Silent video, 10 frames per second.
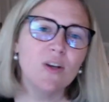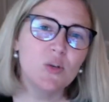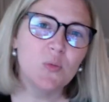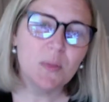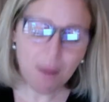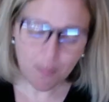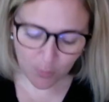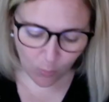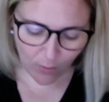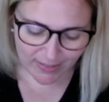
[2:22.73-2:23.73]
do you remember
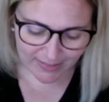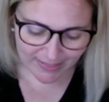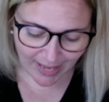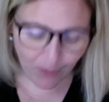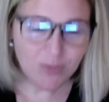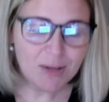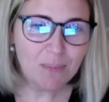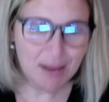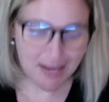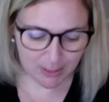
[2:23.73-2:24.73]
what sound it
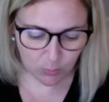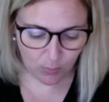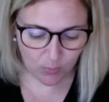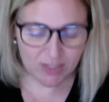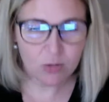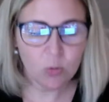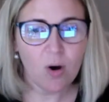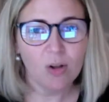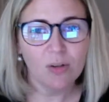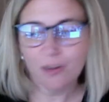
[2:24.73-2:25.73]
makes when we do
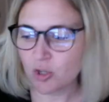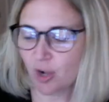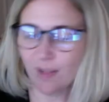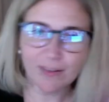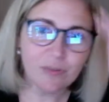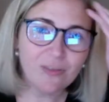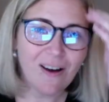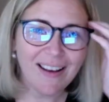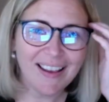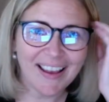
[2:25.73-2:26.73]
all of our jolly
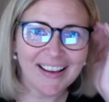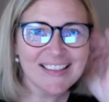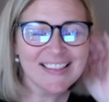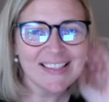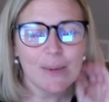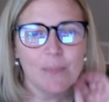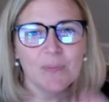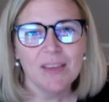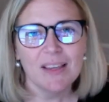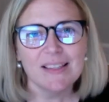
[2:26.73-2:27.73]
phonics?
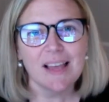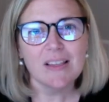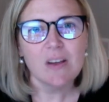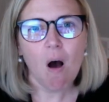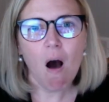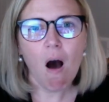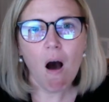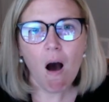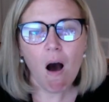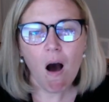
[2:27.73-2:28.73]
It says
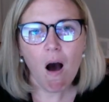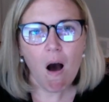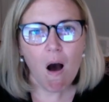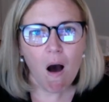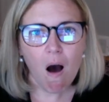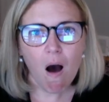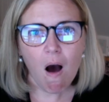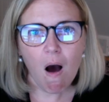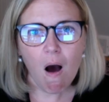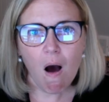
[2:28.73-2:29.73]
ah, ah,
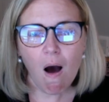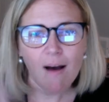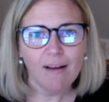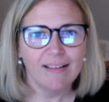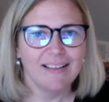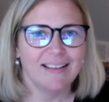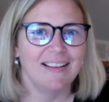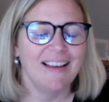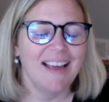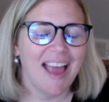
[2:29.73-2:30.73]
ah.
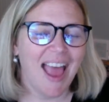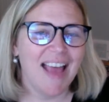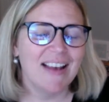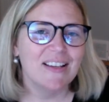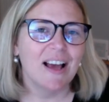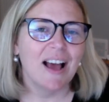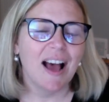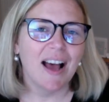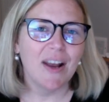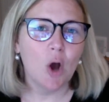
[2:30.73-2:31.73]
And
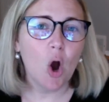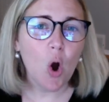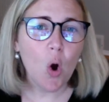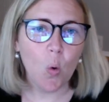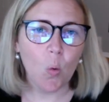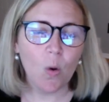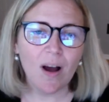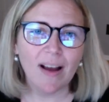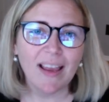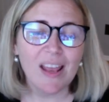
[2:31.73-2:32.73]
an O
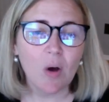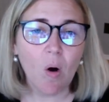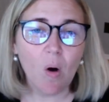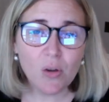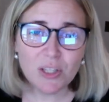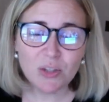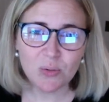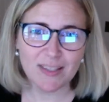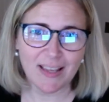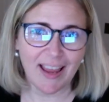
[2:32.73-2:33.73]
can also
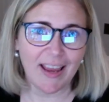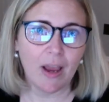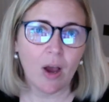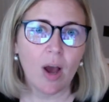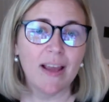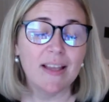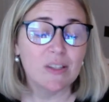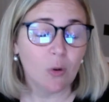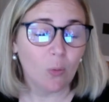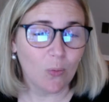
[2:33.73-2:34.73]
say its
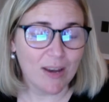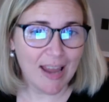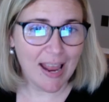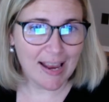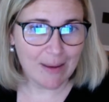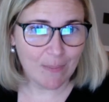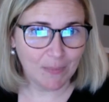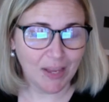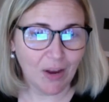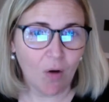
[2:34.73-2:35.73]
own name,
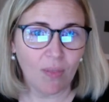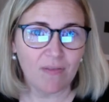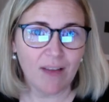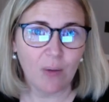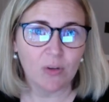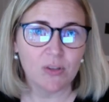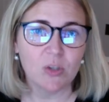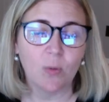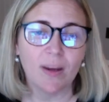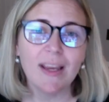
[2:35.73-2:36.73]
like all the vowels.
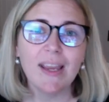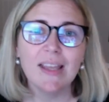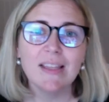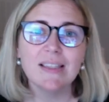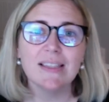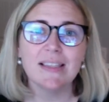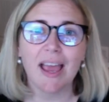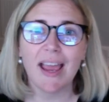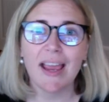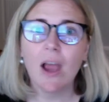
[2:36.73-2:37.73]
So it can
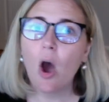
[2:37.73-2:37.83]
say